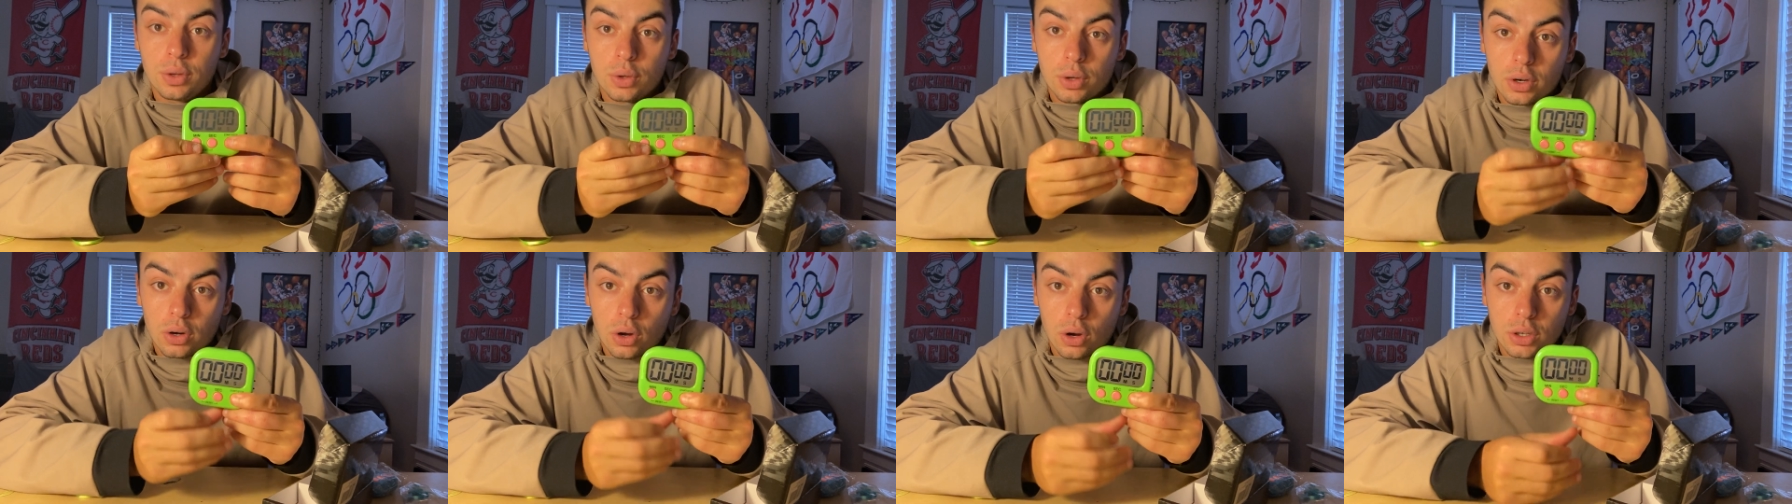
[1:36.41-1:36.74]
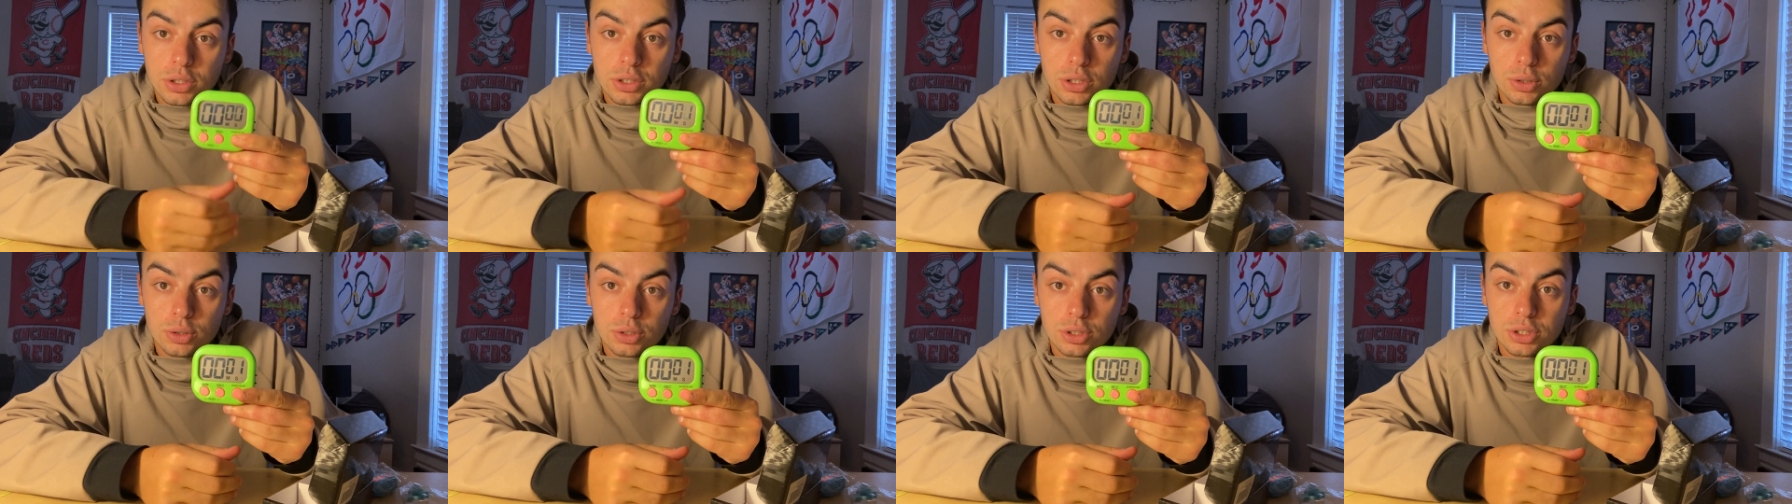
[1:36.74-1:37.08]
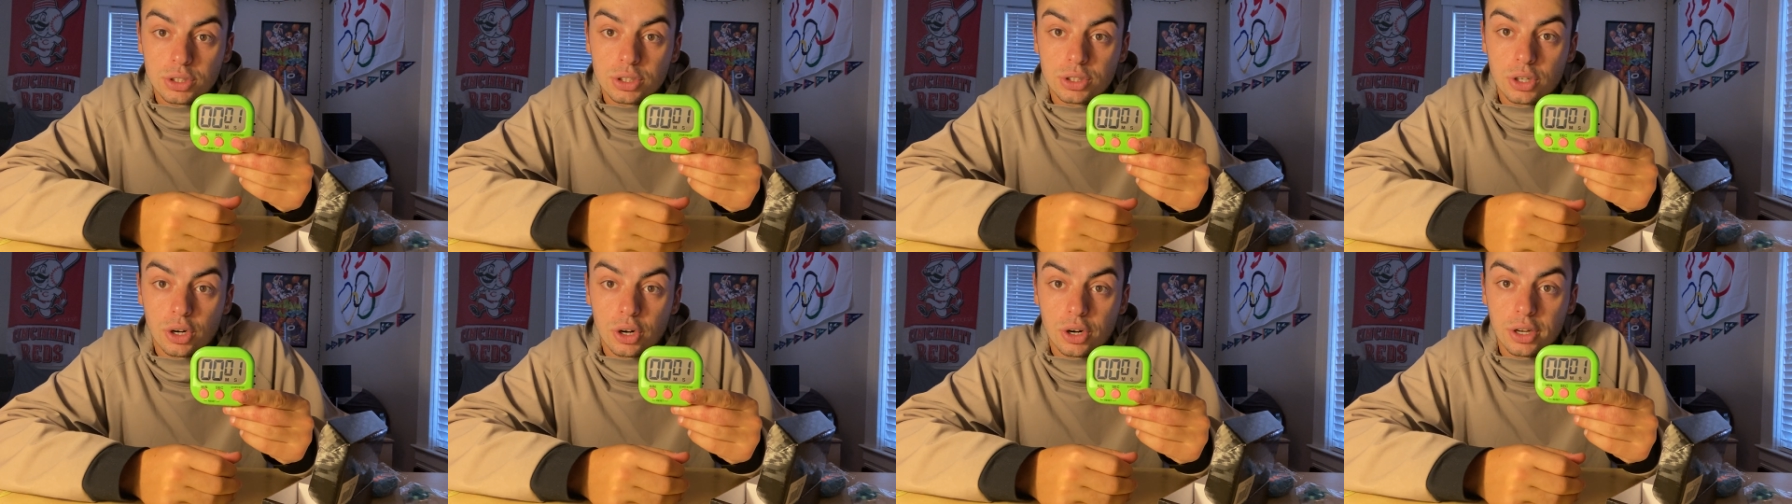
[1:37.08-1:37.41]
you can also
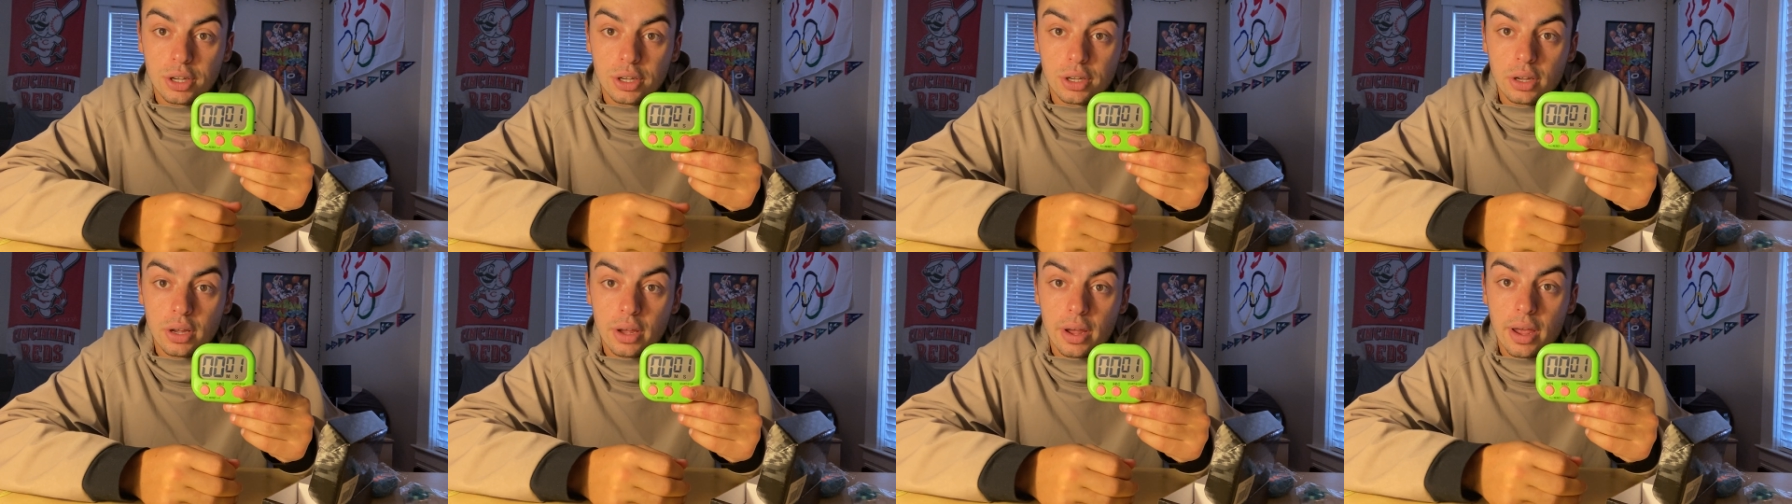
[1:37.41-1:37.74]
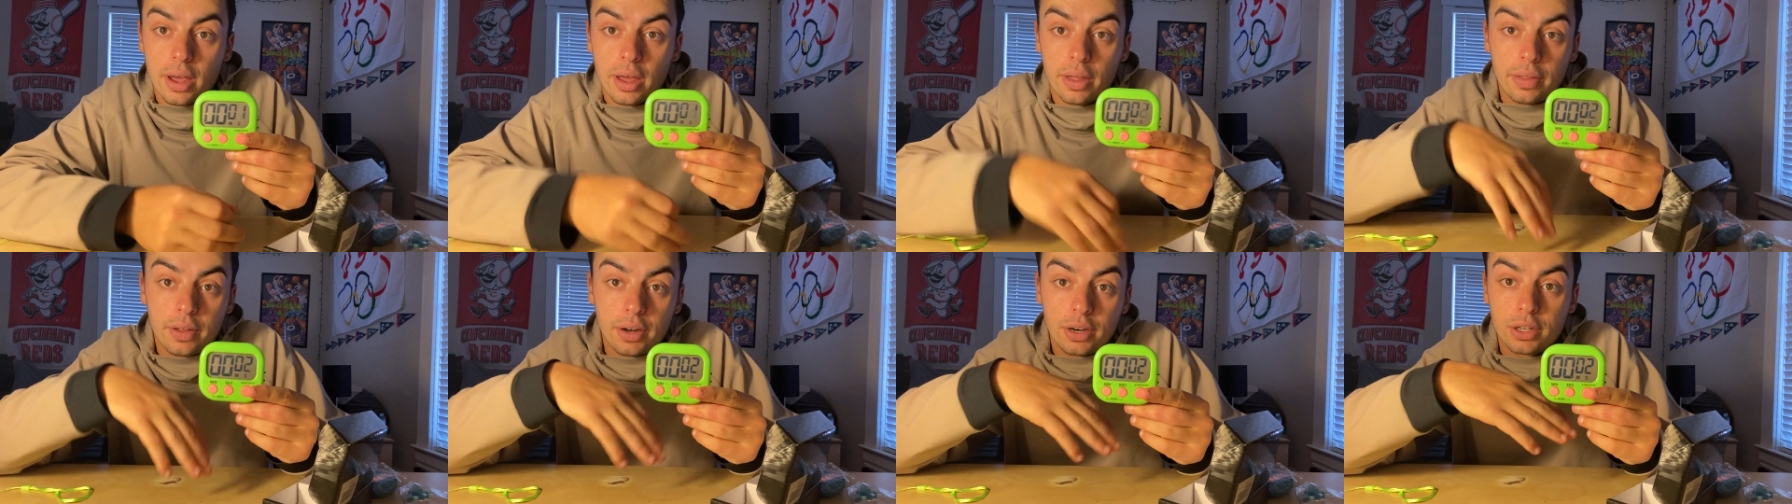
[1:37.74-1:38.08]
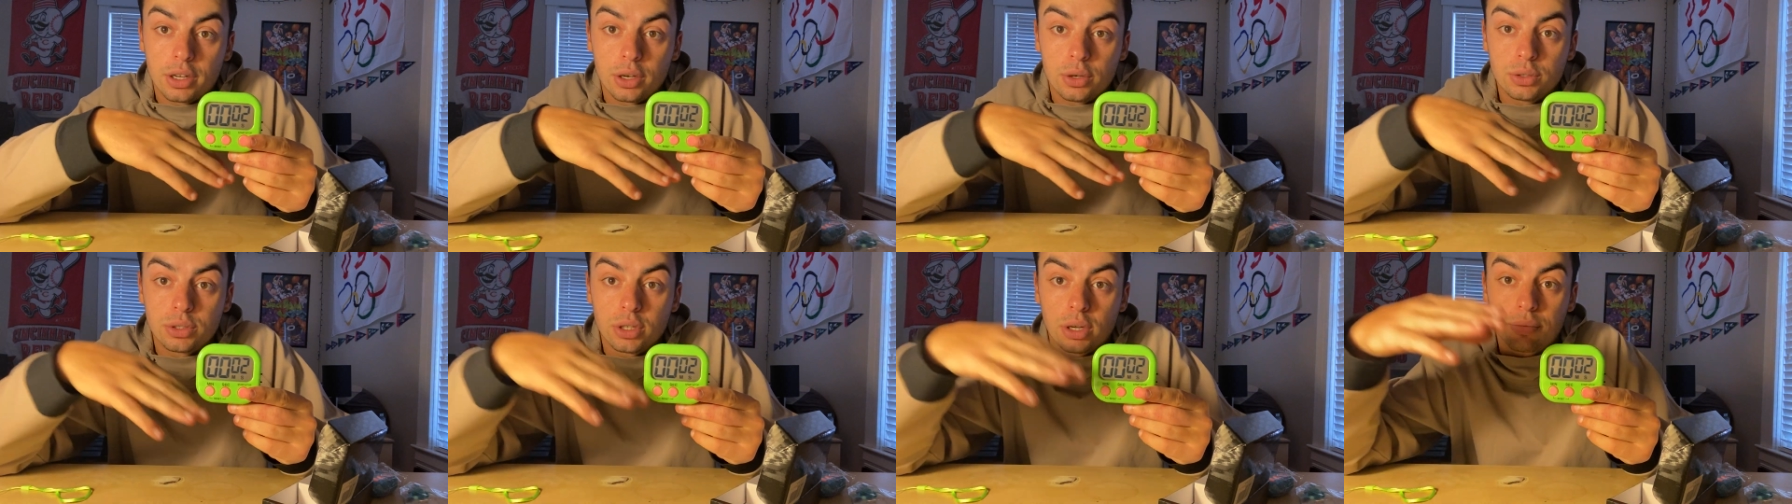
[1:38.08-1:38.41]
just start it and then it
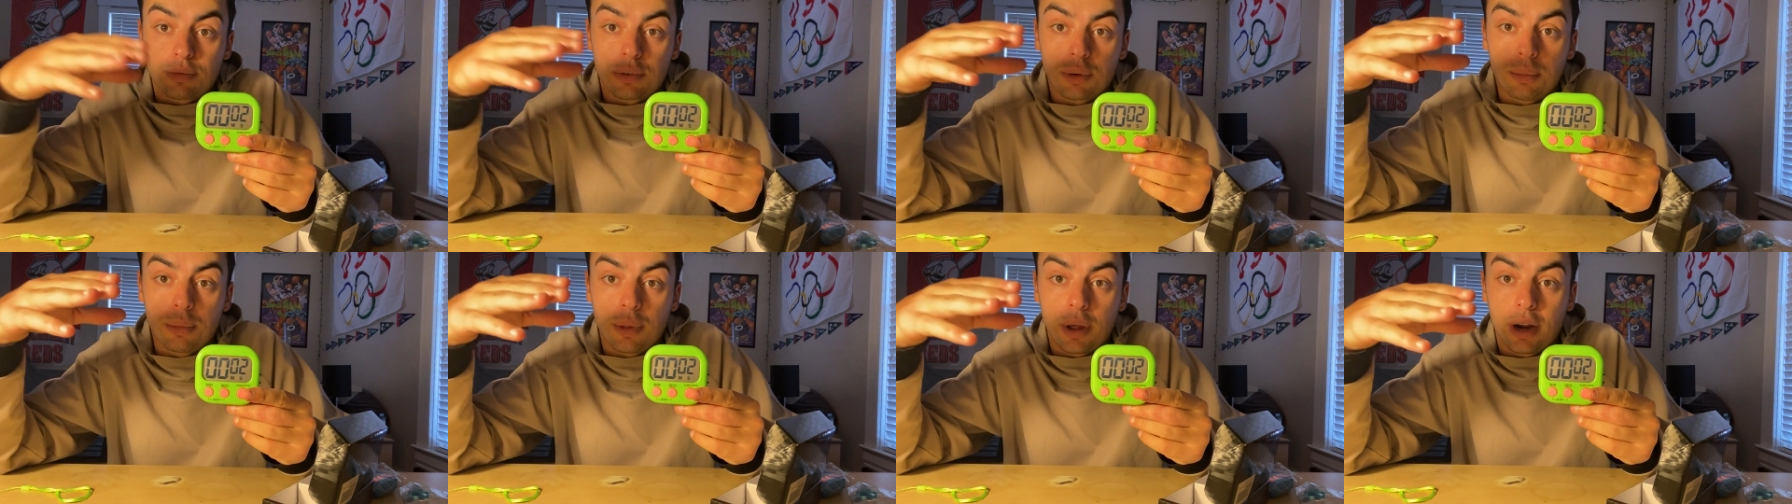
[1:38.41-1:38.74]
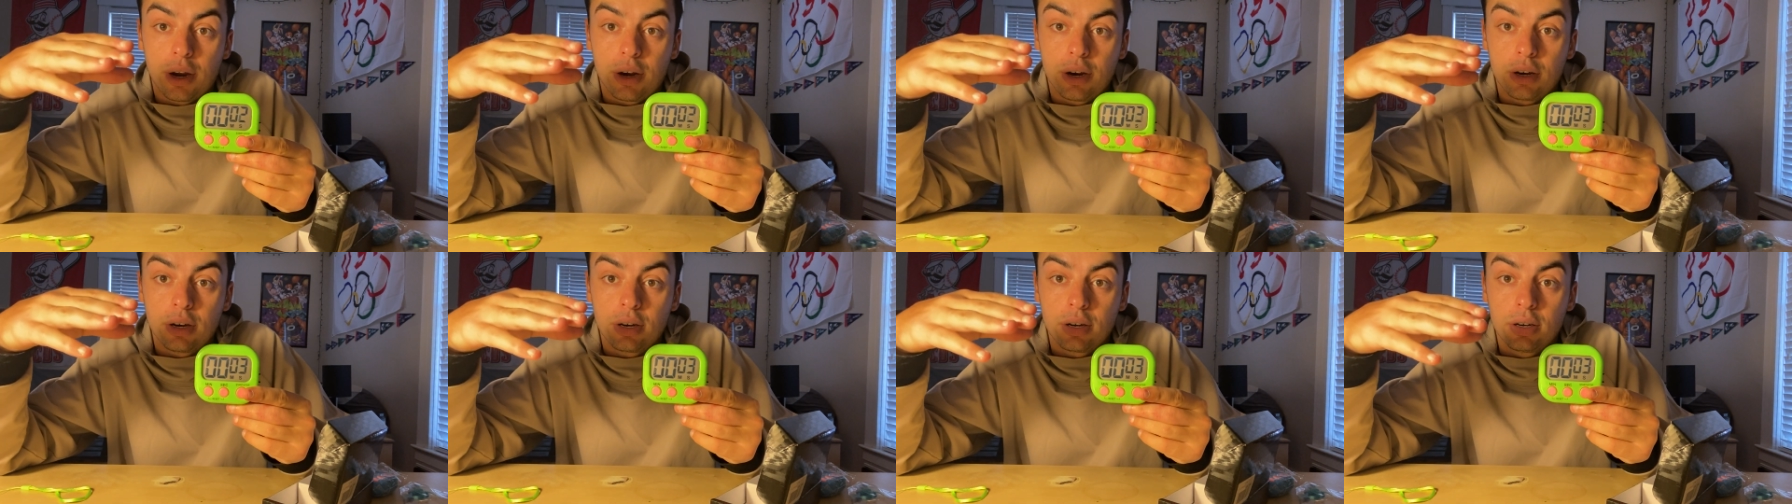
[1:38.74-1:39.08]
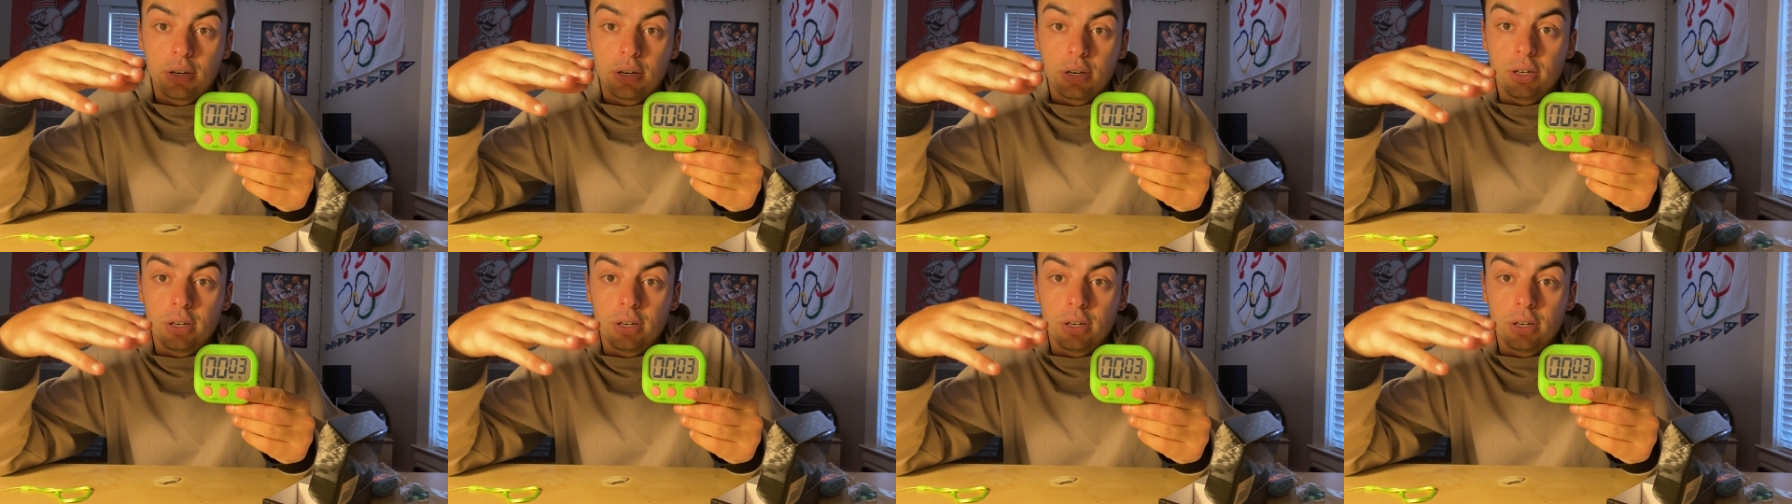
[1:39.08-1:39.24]
goes up from there